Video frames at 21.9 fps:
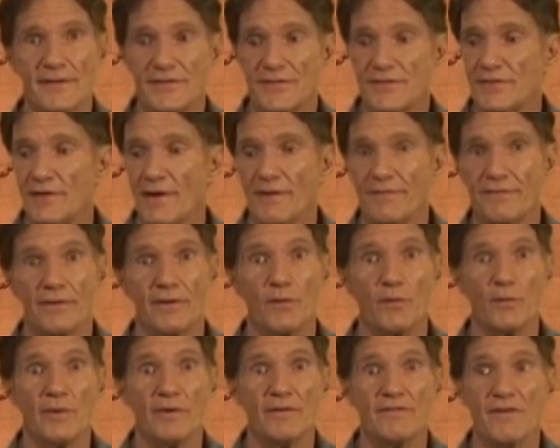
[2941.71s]
stuff that
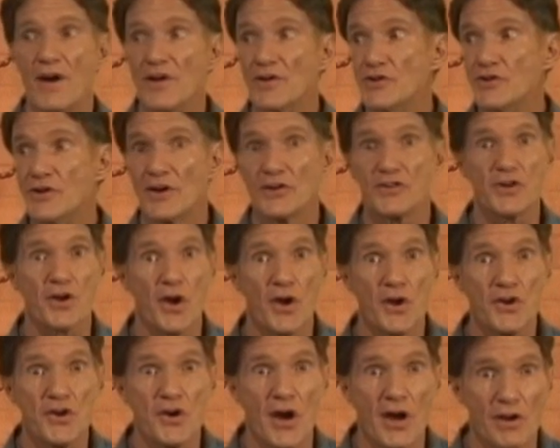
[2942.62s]
we've just
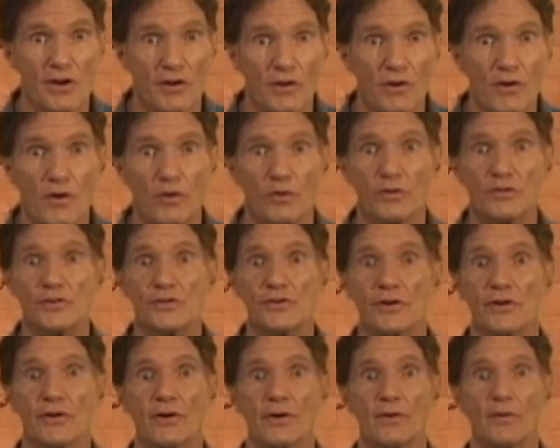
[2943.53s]
cut loose,
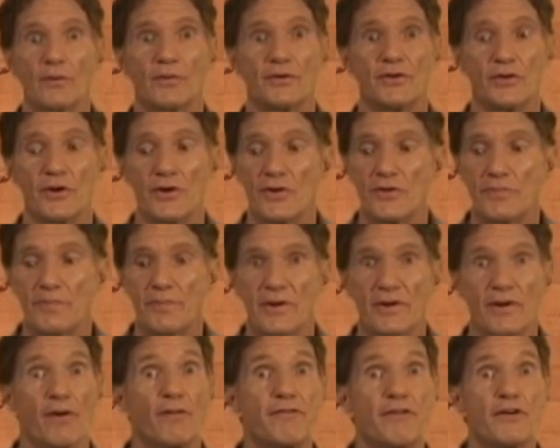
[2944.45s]
which has
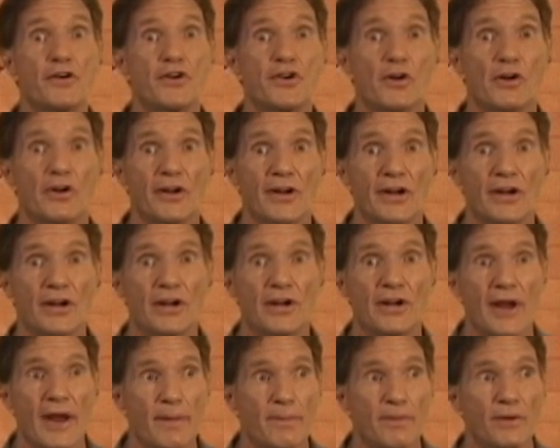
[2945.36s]
been officially
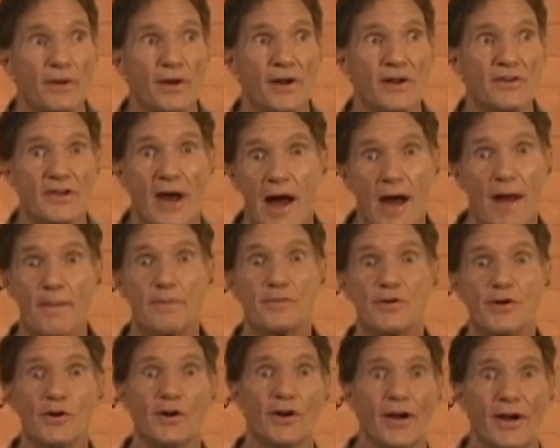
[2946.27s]
labeled as
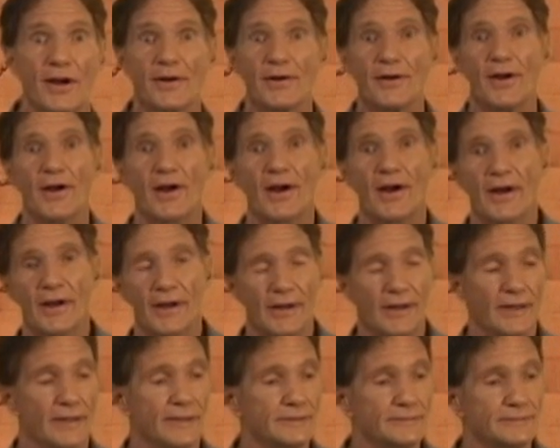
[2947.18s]
obsolete.
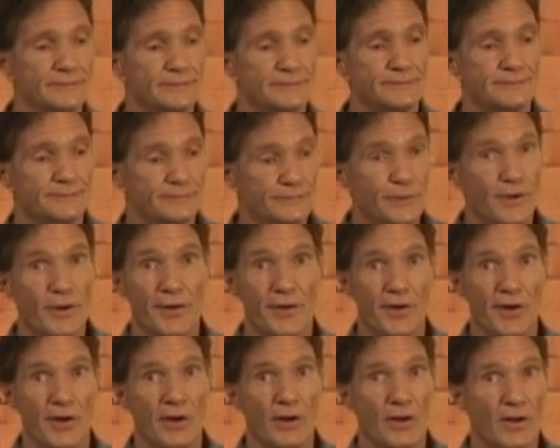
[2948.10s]
Look,
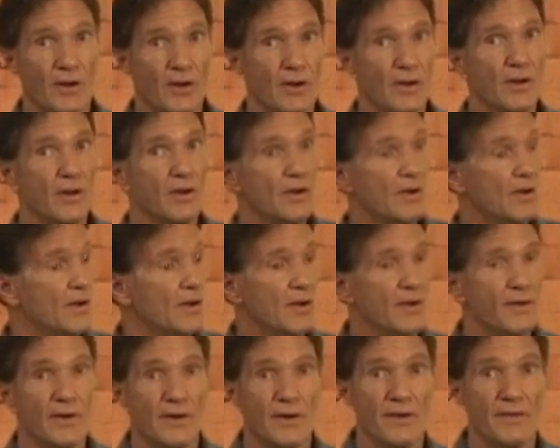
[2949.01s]

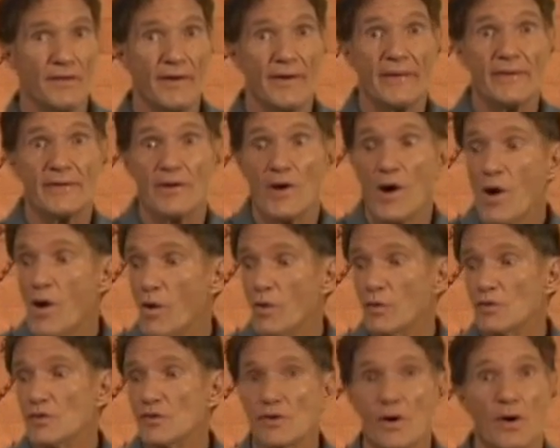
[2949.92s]
there it
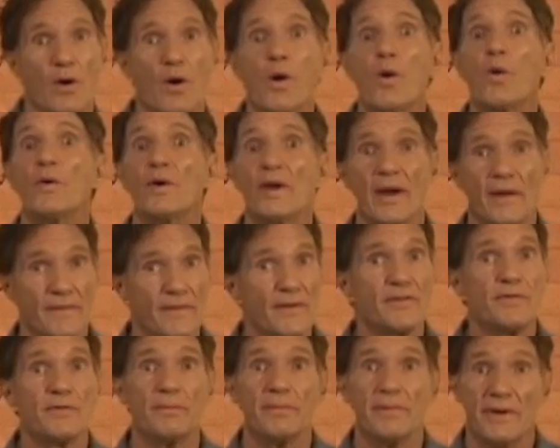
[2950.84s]
goes. Oh, yeah,
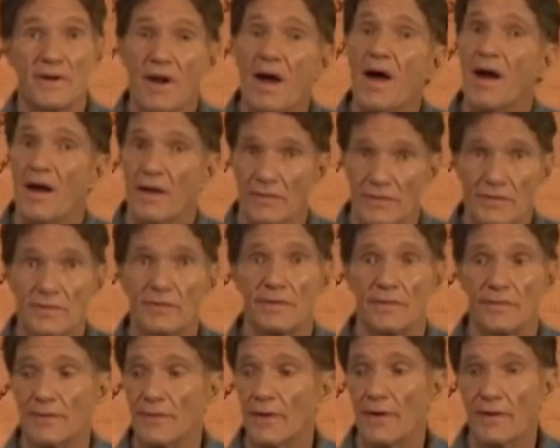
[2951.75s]
this would be nice
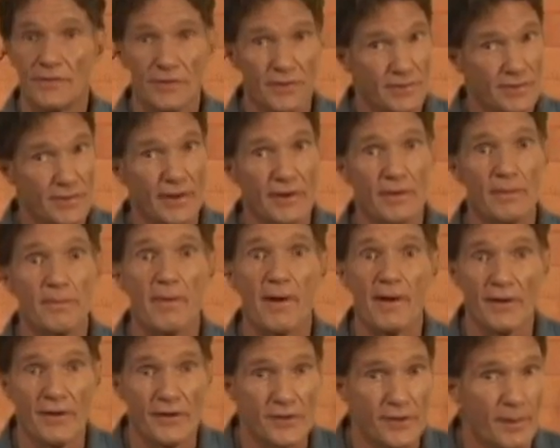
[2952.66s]
to say
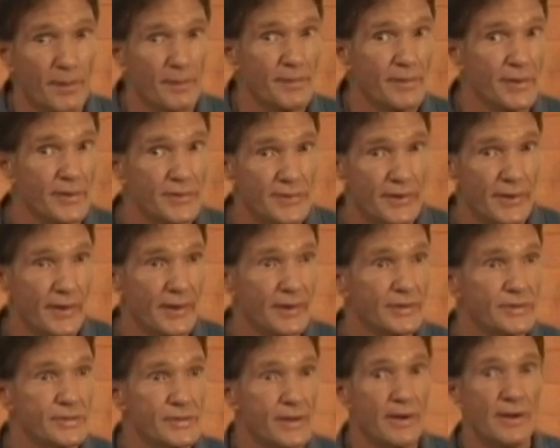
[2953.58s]
goodbye to some of these
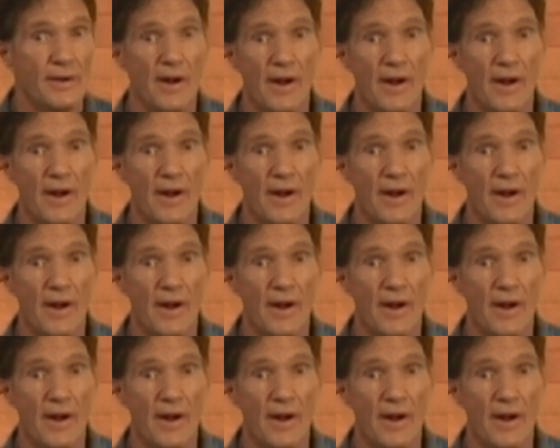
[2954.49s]
things.